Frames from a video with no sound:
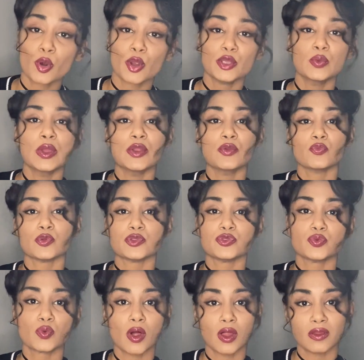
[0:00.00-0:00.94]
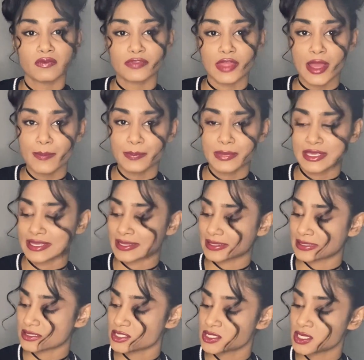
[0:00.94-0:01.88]
you and read through all of that,
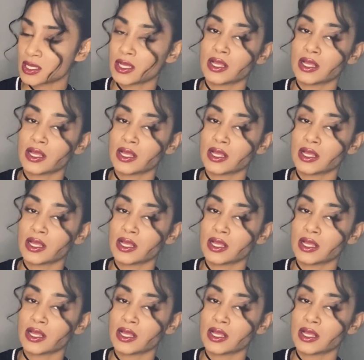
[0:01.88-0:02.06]
because